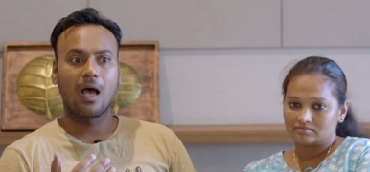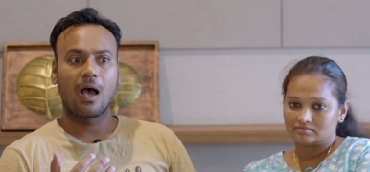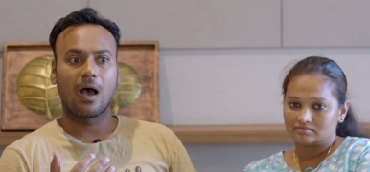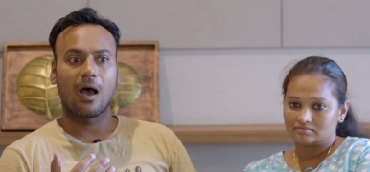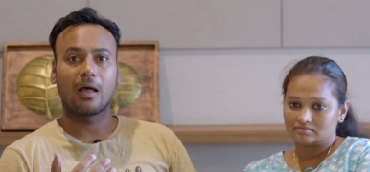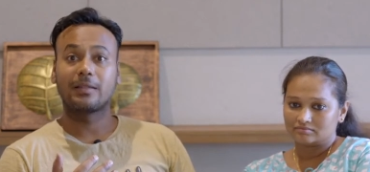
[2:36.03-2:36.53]

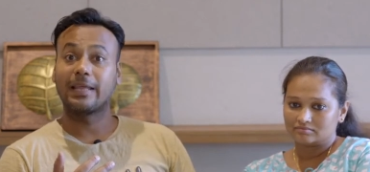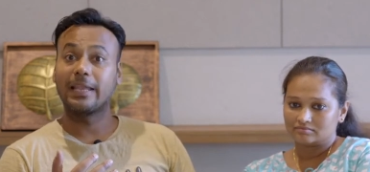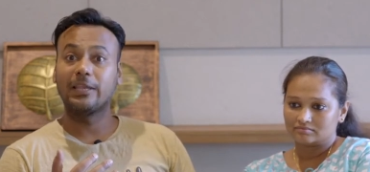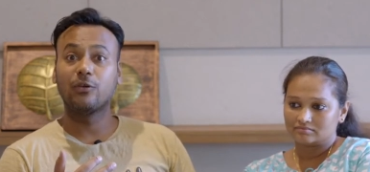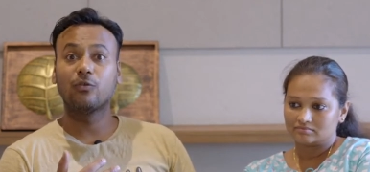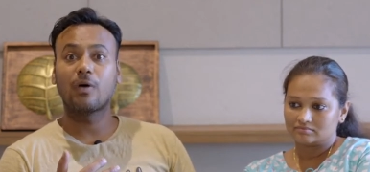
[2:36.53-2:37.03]
Speaker 1: Uh, they
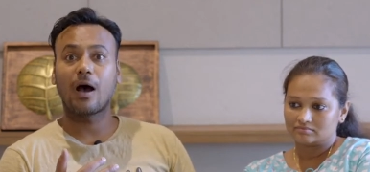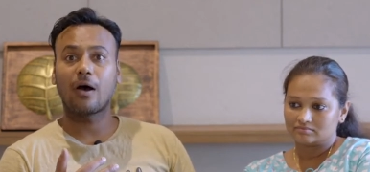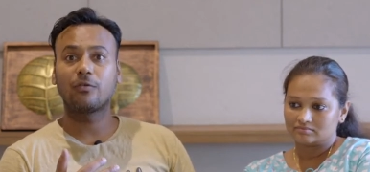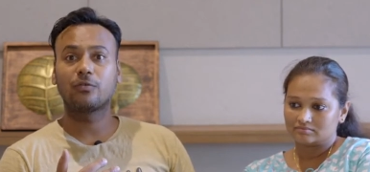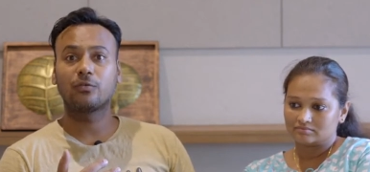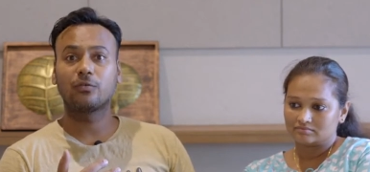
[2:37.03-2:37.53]
knew how
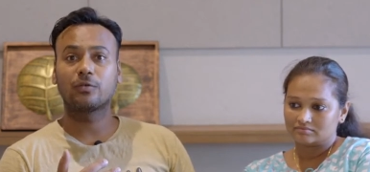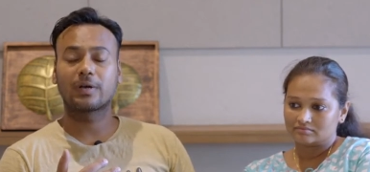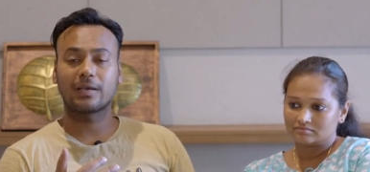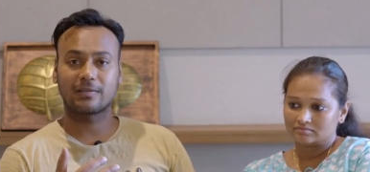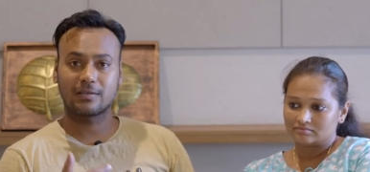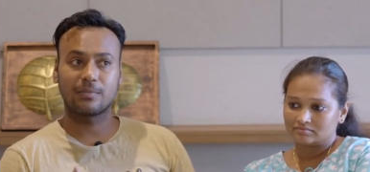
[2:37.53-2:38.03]
to
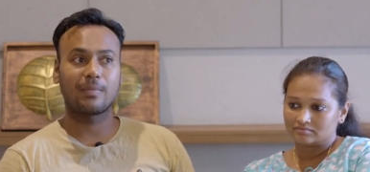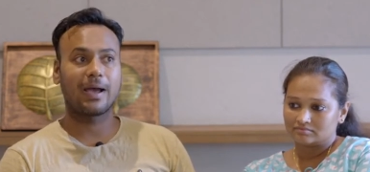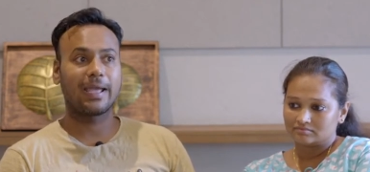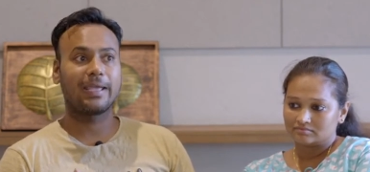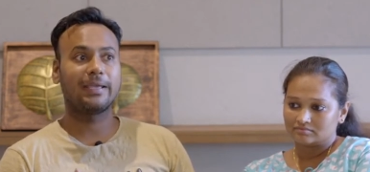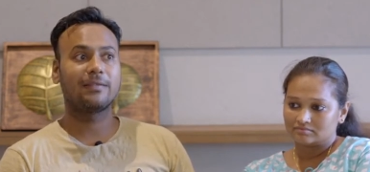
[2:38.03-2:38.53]

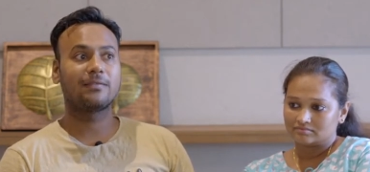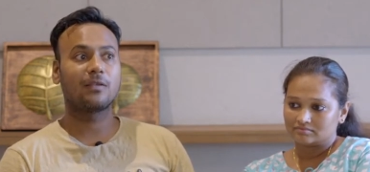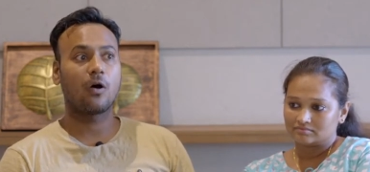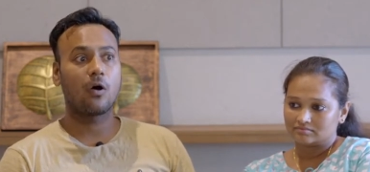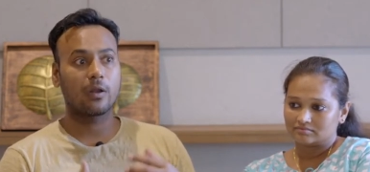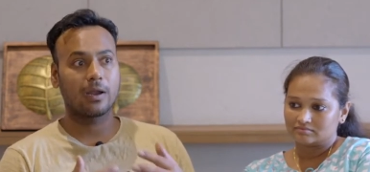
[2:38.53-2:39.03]
customize
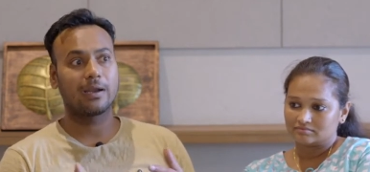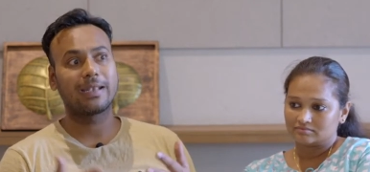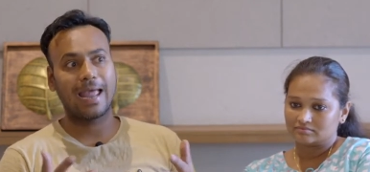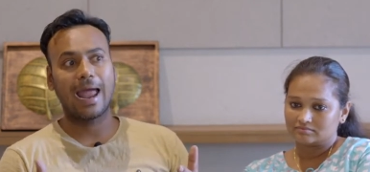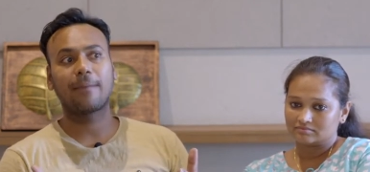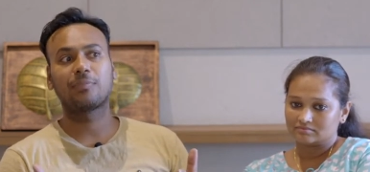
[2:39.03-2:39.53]
or
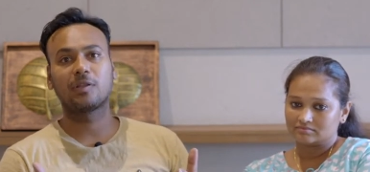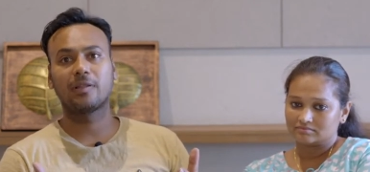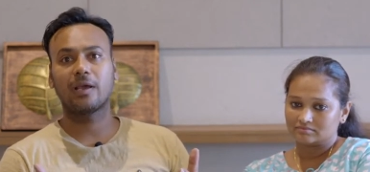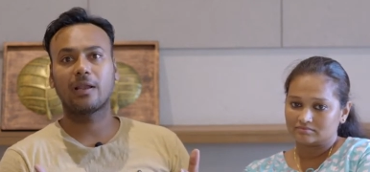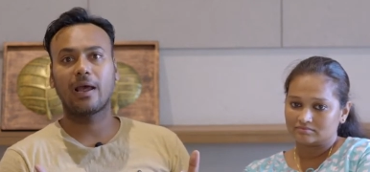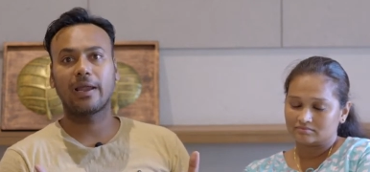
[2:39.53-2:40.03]
adapt
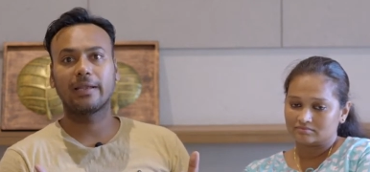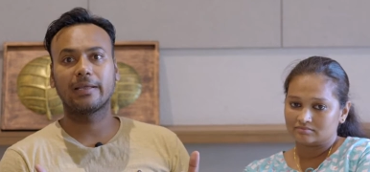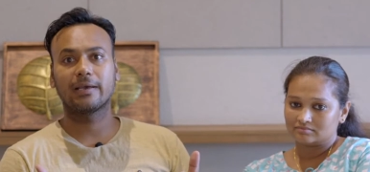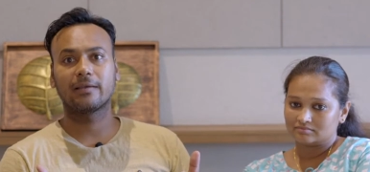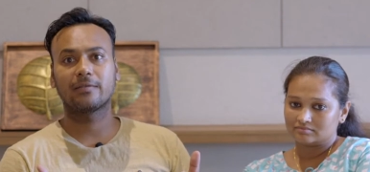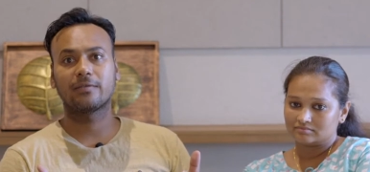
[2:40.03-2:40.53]
their
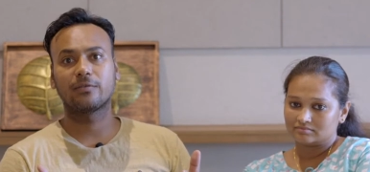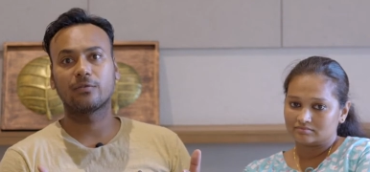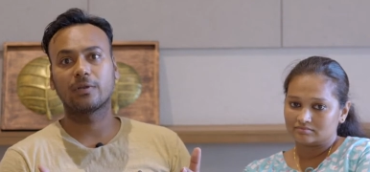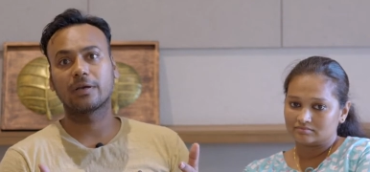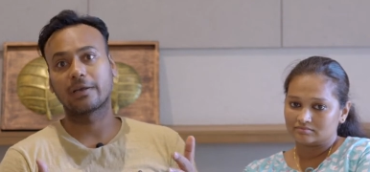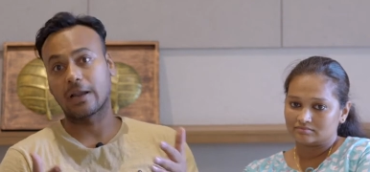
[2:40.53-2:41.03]
ideas
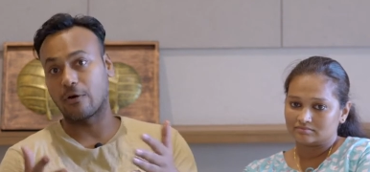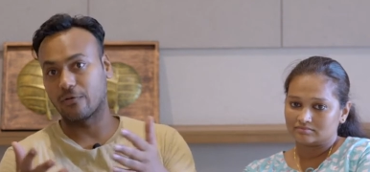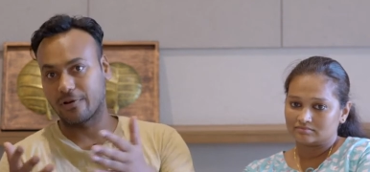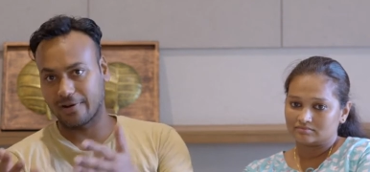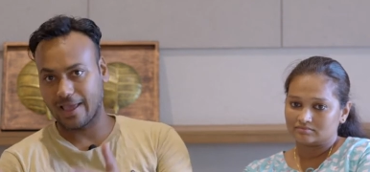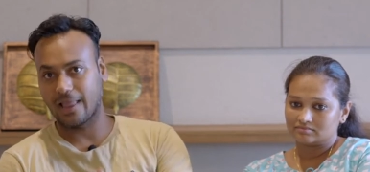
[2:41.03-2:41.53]
to the
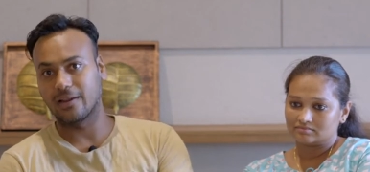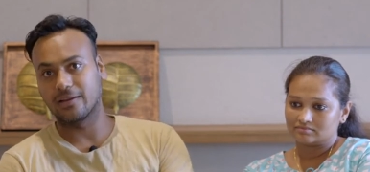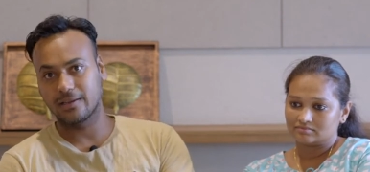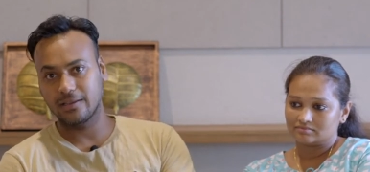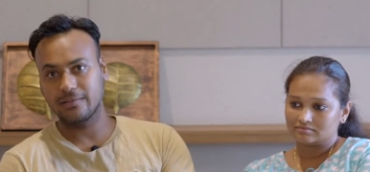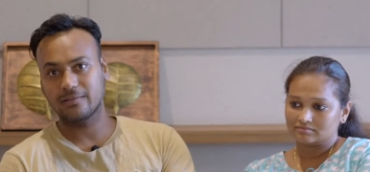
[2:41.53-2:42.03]
ground
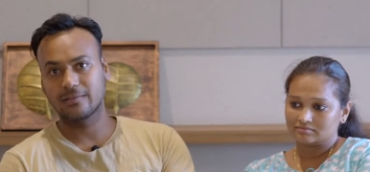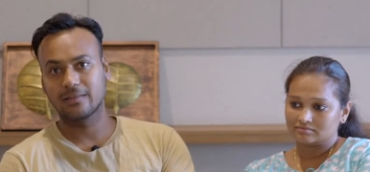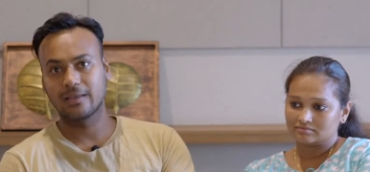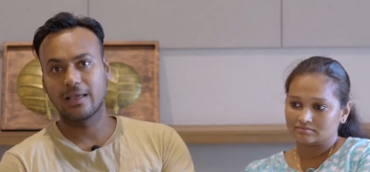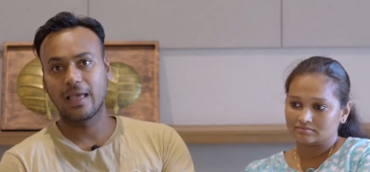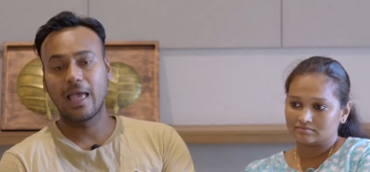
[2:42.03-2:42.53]
realities,
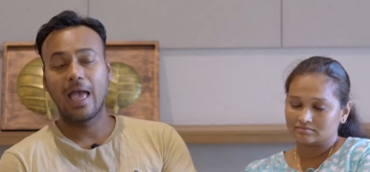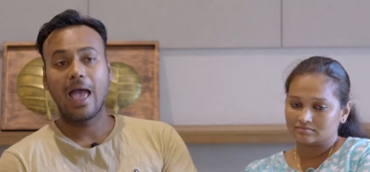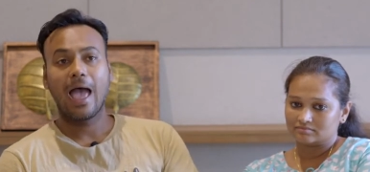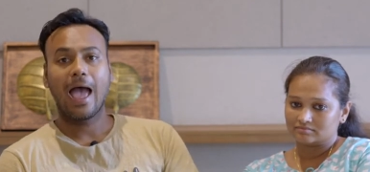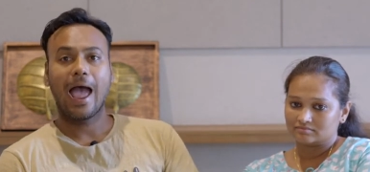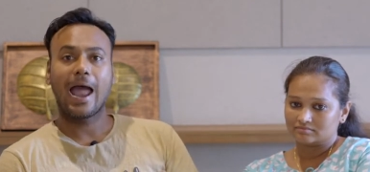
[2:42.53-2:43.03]

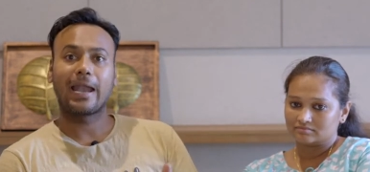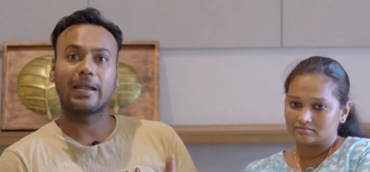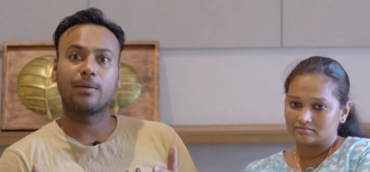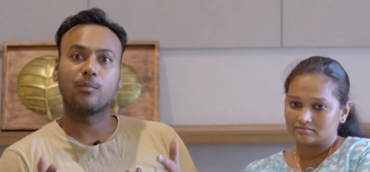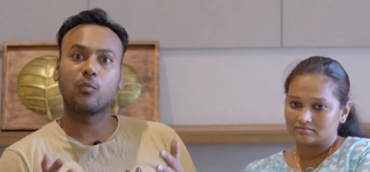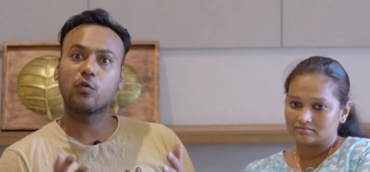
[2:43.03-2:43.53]

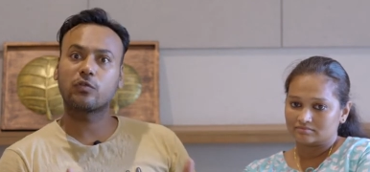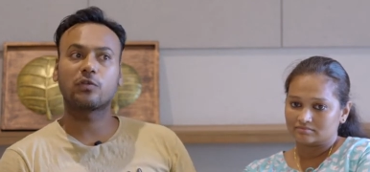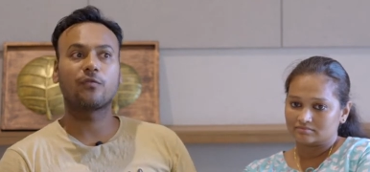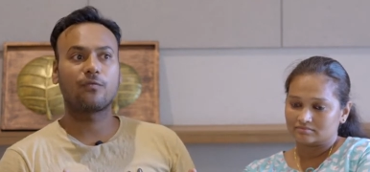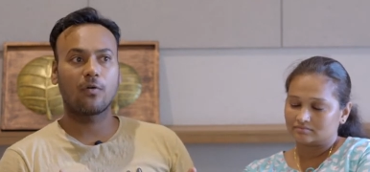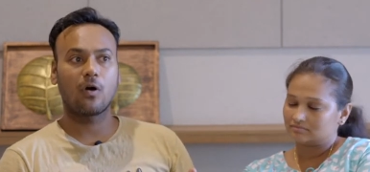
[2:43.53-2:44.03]
and most
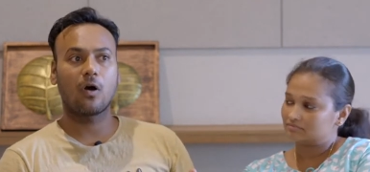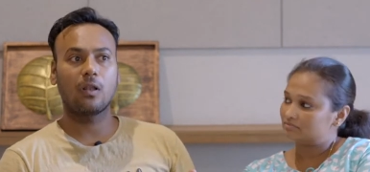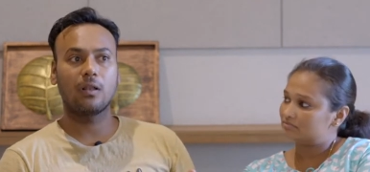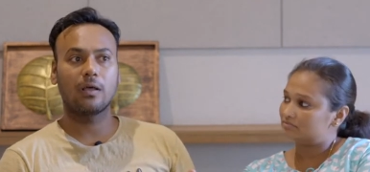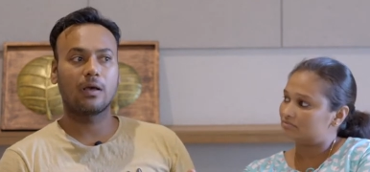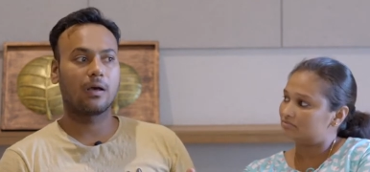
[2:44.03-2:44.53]
of
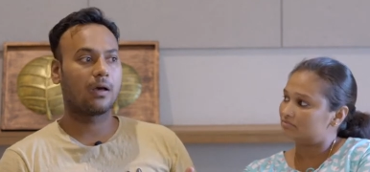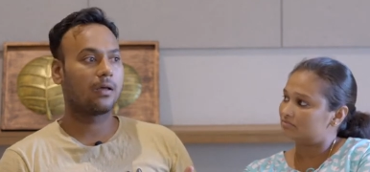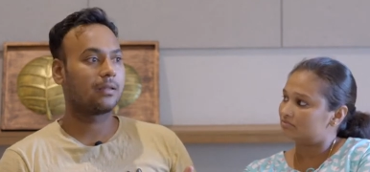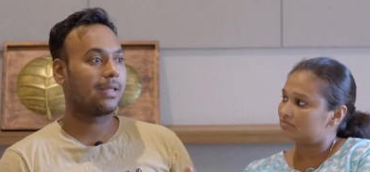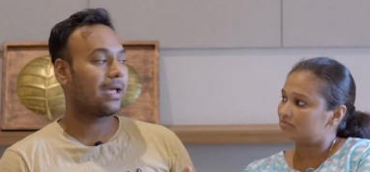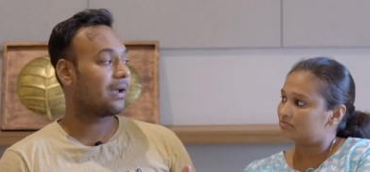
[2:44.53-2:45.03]
all, uh,
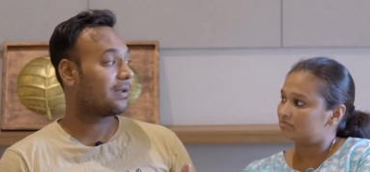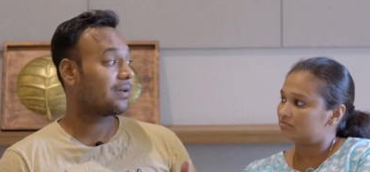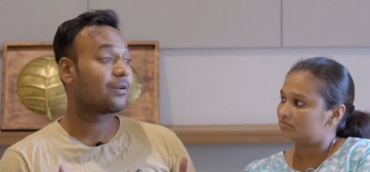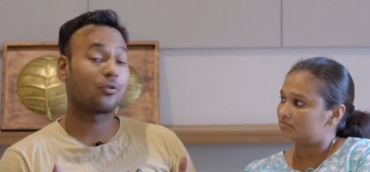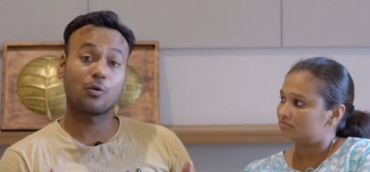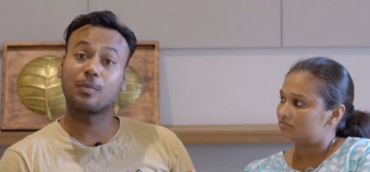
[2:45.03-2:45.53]
they had a
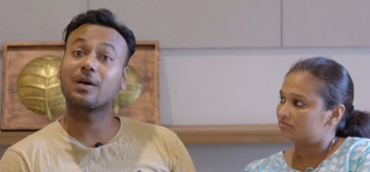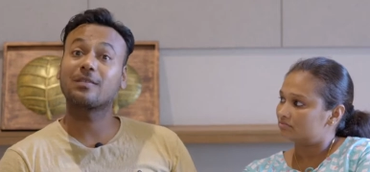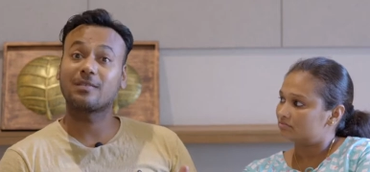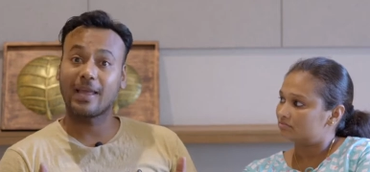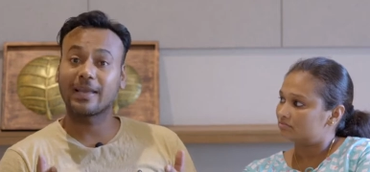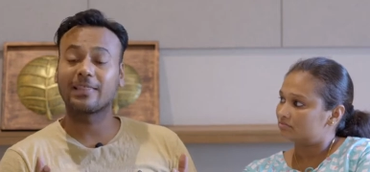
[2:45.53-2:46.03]

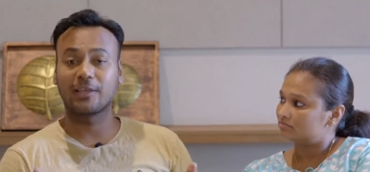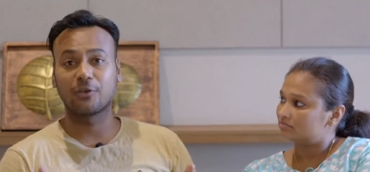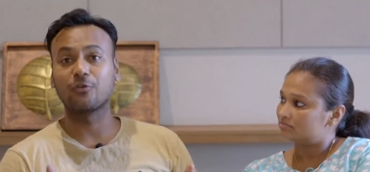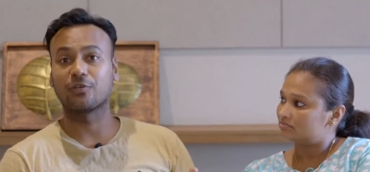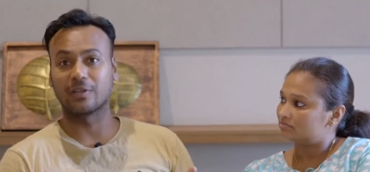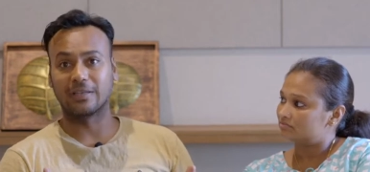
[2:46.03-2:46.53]
robust
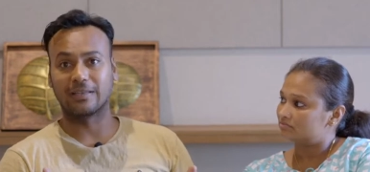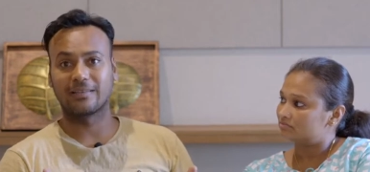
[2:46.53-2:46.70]
execution.